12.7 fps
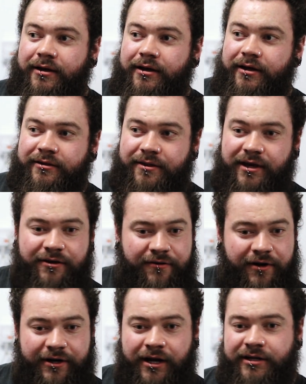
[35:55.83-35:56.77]
and think,
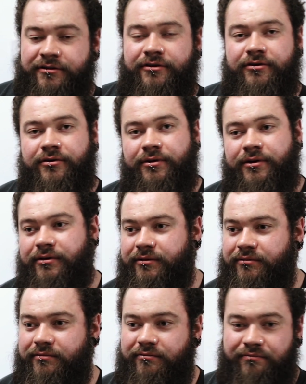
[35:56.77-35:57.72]
right, I need to do
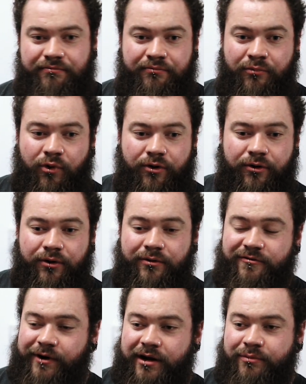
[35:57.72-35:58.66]
more
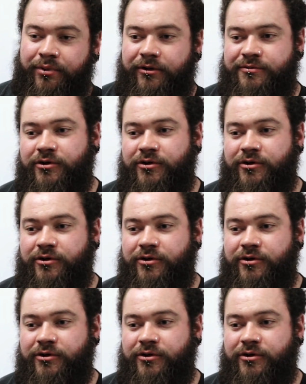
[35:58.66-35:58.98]
rack pulls,